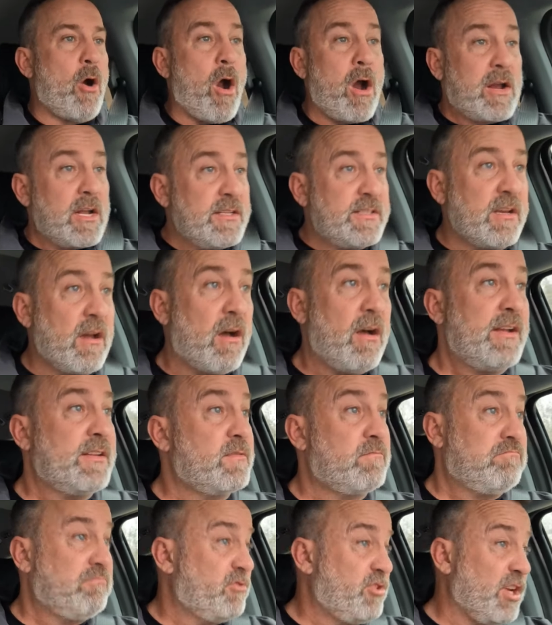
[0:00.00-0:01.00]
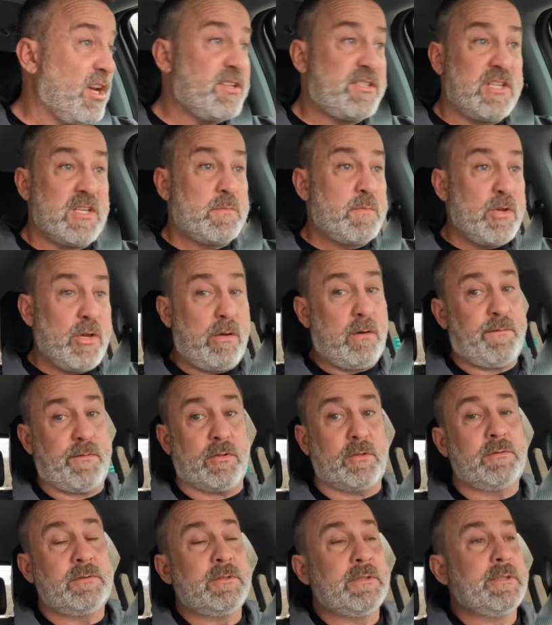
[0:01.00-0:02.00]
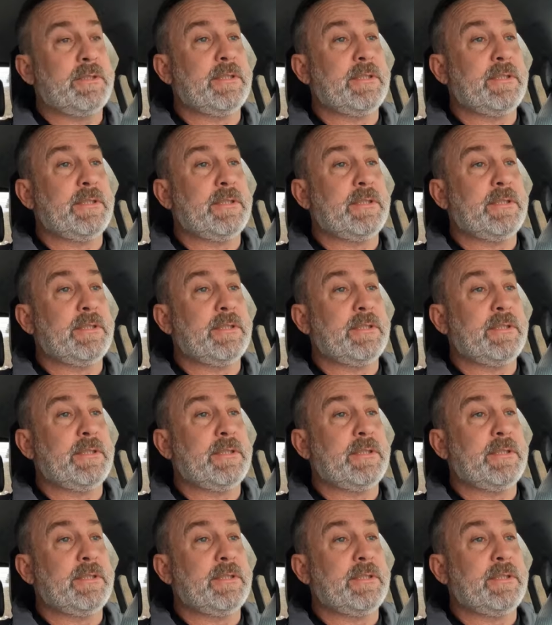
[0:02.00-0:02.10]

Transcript: Arkansas, it's just as beautiful